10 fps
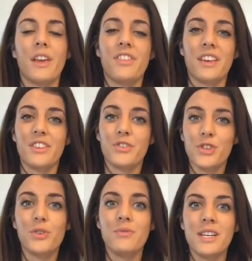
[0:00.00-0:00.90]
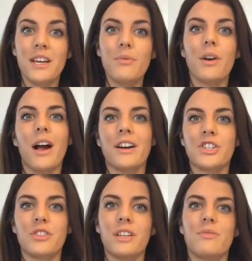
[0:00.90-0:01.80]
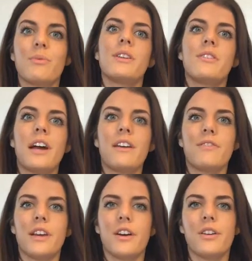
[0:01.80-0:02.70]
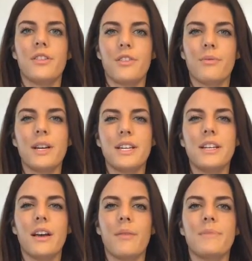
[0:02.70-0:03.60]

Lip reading: think they're 2D, where actually in real life they are in 3D.